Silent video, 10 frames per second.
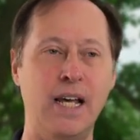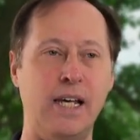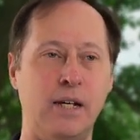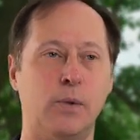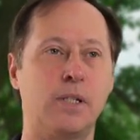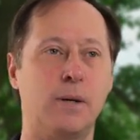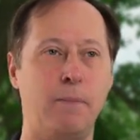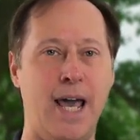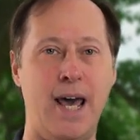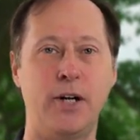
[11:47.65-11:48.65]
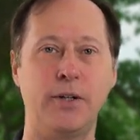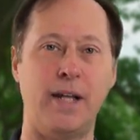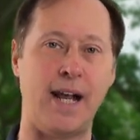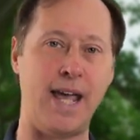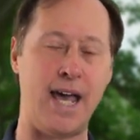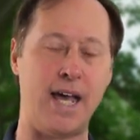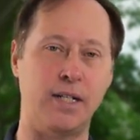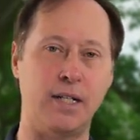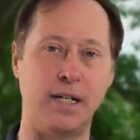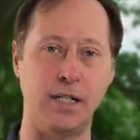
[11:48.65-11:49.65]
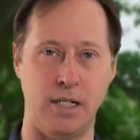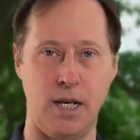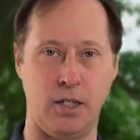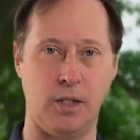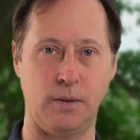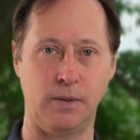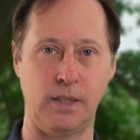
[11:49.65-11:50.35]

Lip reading: It was a pattern that I had to continue.